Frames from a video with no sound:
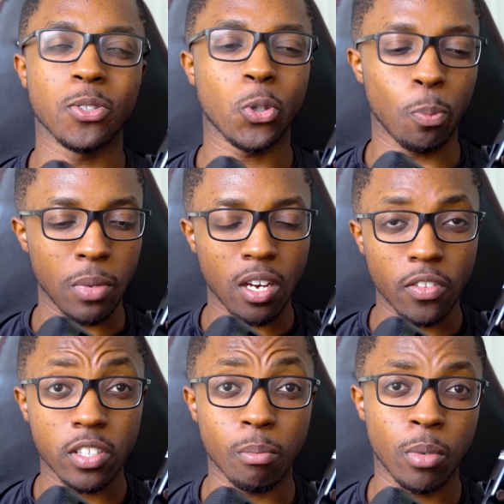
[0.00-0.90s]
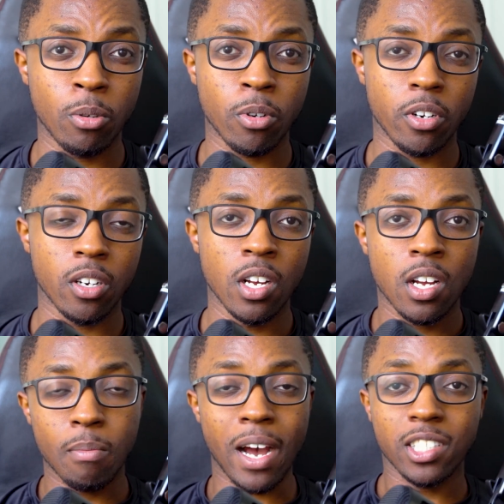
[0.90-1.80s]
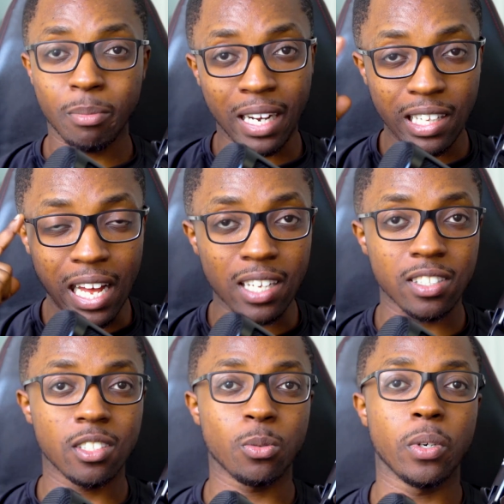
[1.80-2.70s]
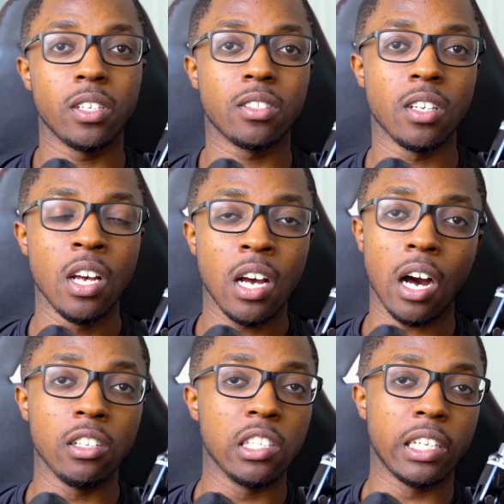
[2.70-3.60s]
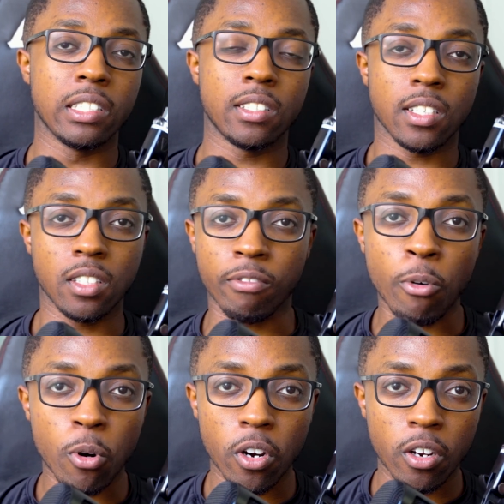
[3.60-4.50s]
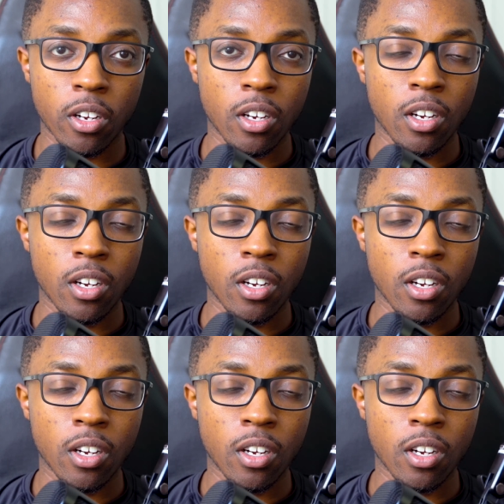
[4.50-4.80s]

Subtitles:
So me on this computer, imagine my glasses was HoloLens 64,